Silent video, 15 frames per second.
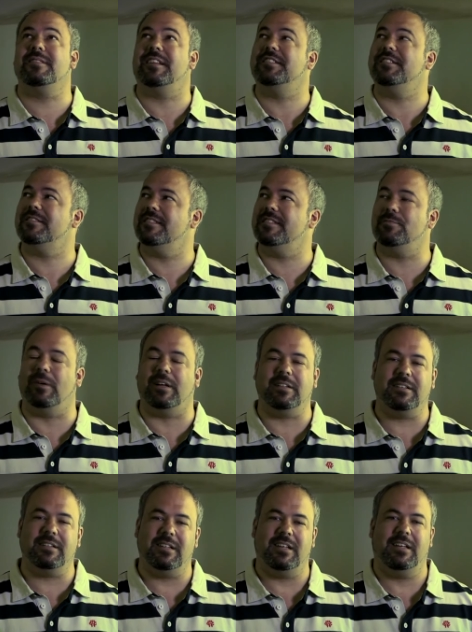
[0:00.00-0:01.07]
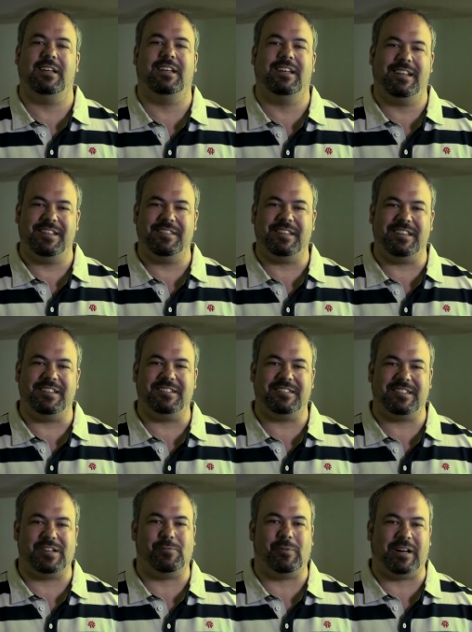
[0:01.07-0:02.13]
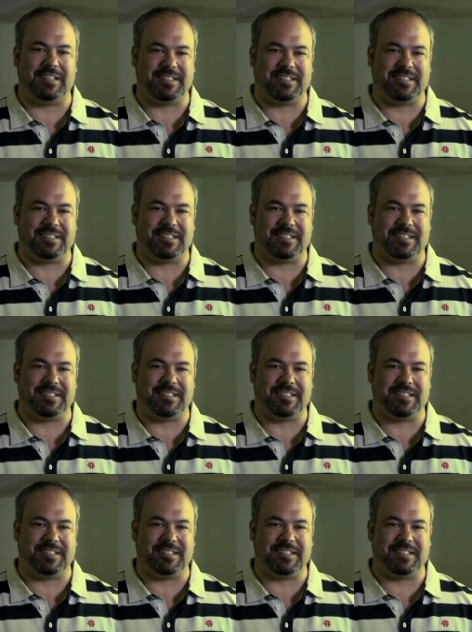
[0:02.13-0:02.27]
such as this one, the terroir